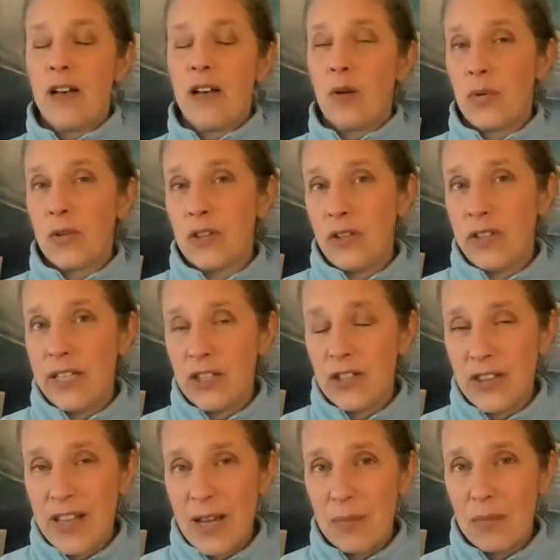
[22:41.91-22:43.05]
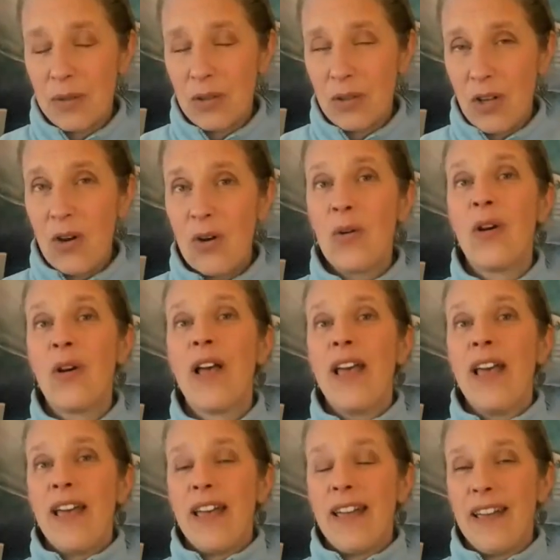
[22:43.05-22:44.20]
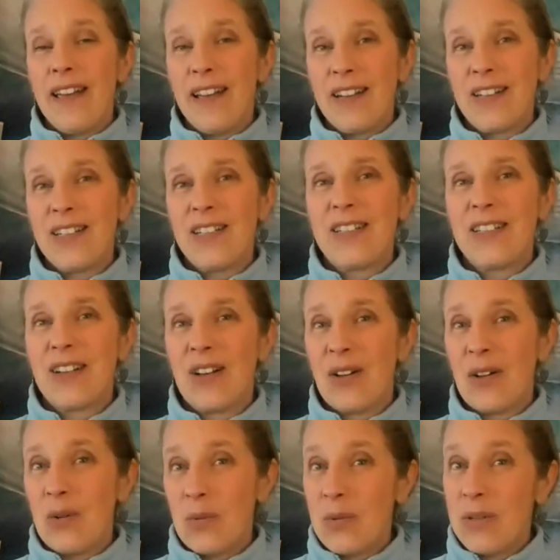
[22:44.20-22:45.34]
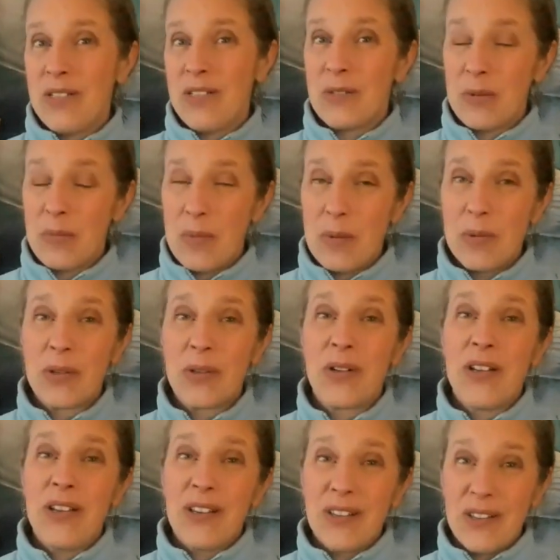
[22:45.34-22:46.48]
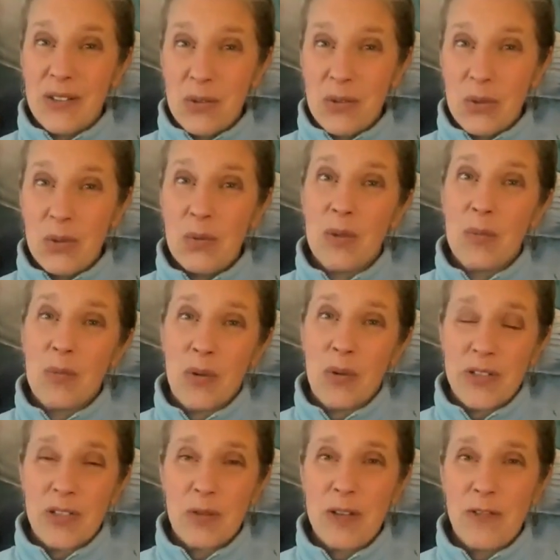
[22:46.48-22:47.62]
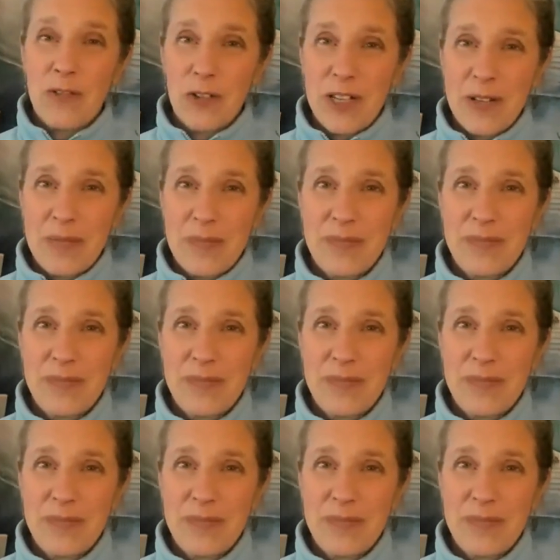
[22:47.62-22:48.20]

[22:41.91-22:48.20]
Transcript: I'll put the link to that below. And always remember, you were born to be free.